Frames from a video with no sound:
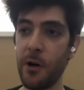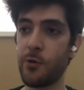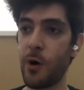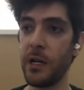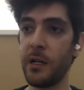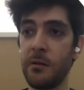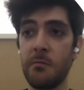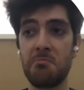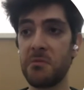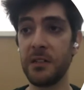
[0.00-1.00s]
avoid
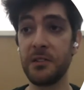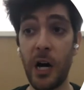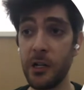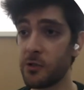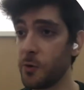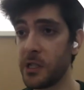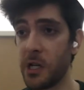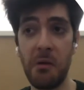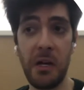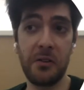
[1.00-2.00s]
running the
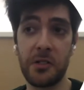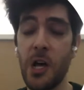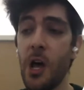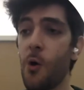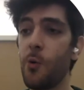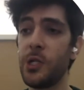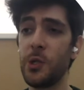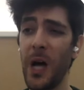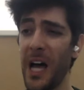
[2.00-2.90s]
entire suite on Linux.